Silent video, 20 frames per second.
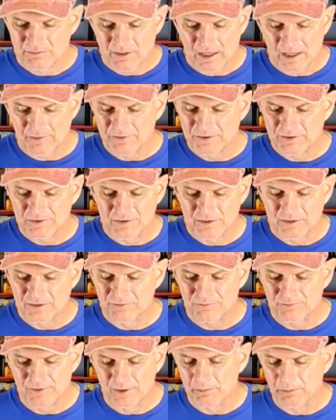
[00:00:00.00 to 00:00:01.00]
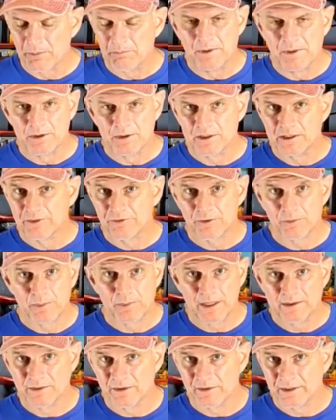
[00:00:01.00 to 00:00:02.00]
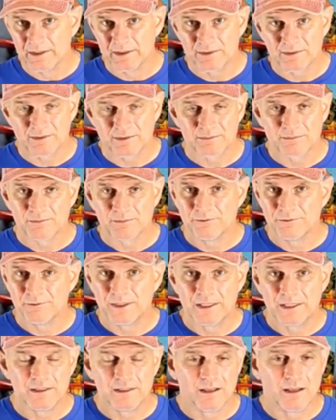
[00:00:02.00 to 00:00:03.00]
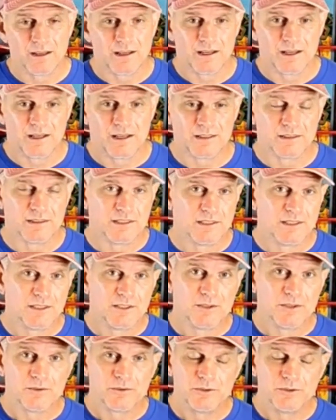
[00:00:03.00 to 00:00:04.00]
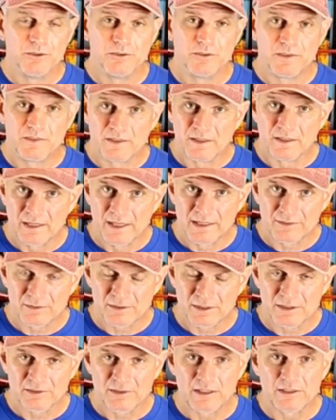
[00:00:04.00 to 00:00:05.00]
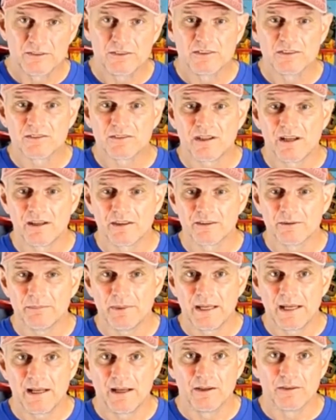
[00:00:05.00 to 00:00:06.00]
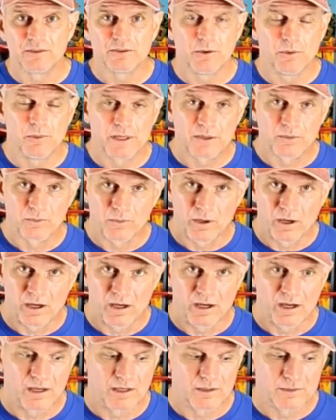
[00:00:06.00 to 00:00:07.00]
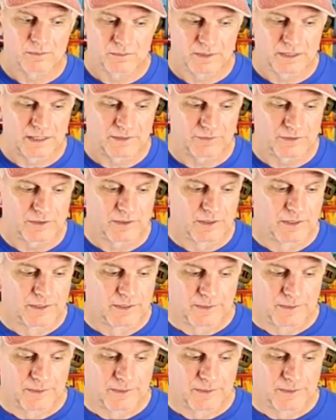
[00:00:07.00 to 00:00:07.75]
Obviously, you can film a million different ways on this vlog, using the LUTs as I just talked about, going raw, whatever.